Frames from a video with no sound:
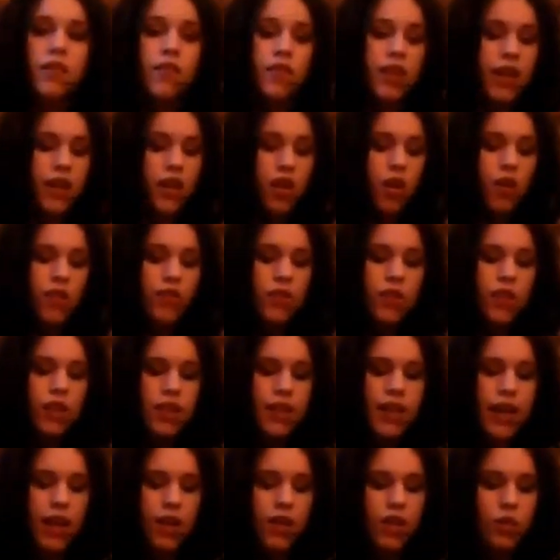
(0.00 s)
if you get it on
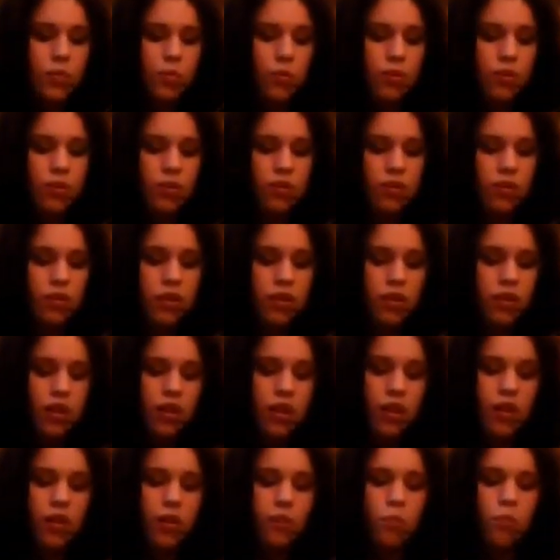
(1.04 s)
the actual
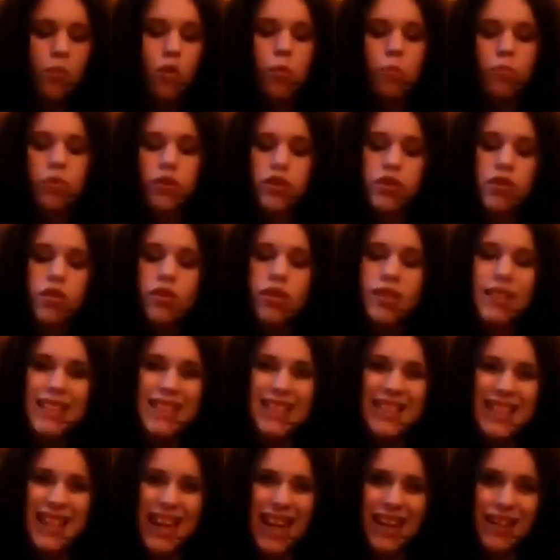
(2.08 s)
Worbla, it's not going to
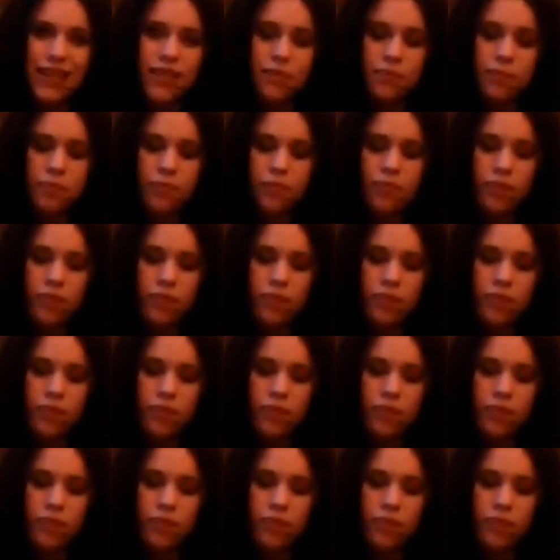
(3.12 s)
stick.